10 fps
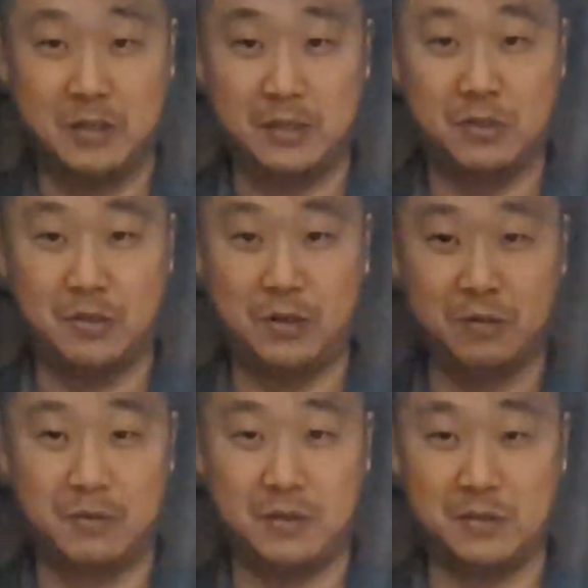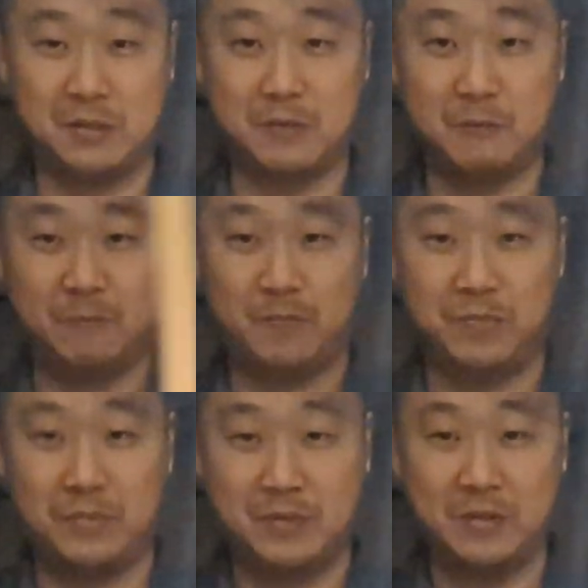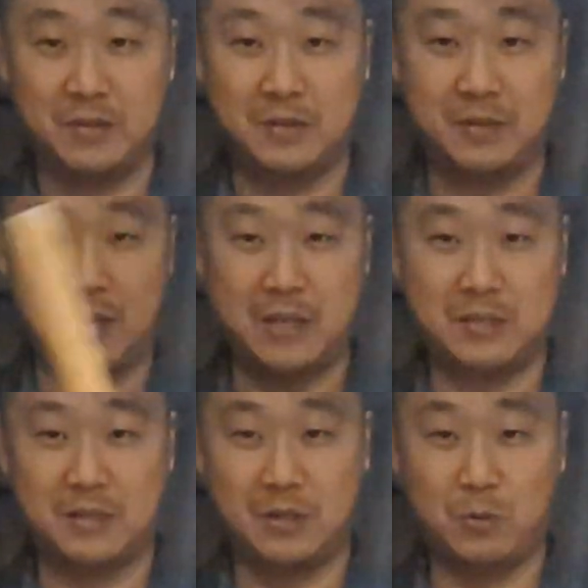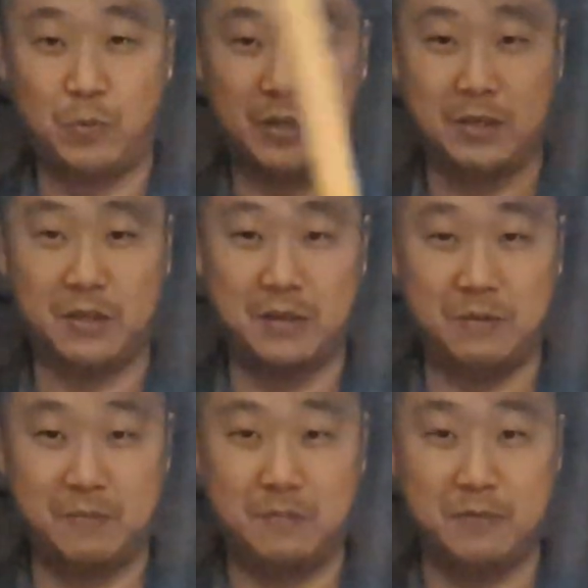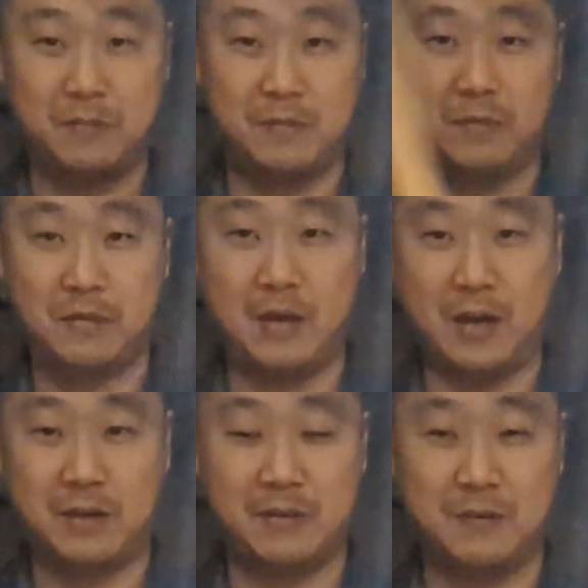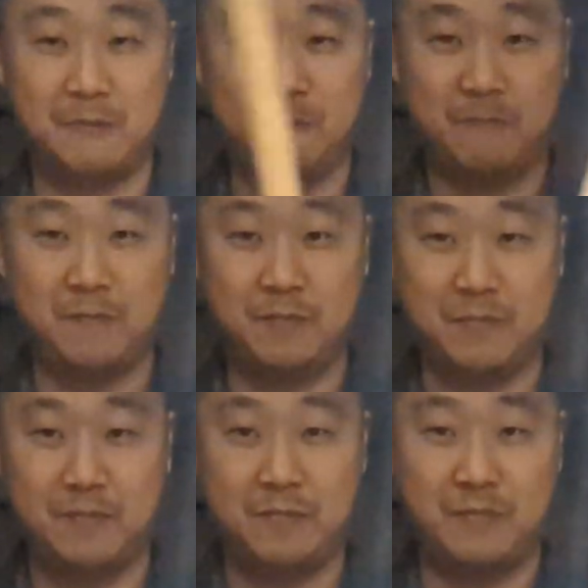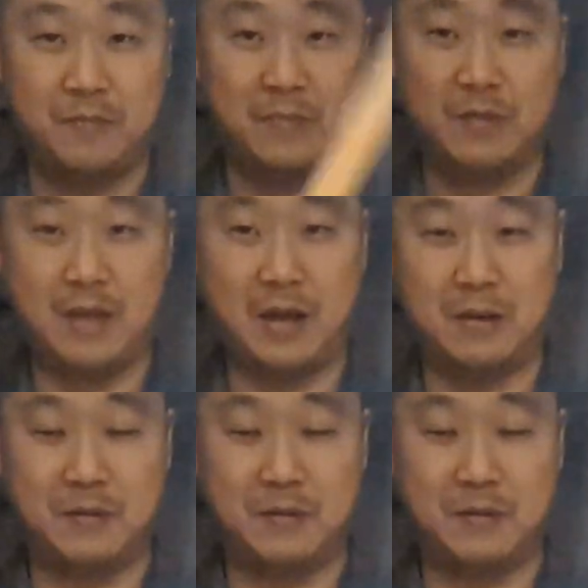It's not this. That's a lot weaker than that. Yeah.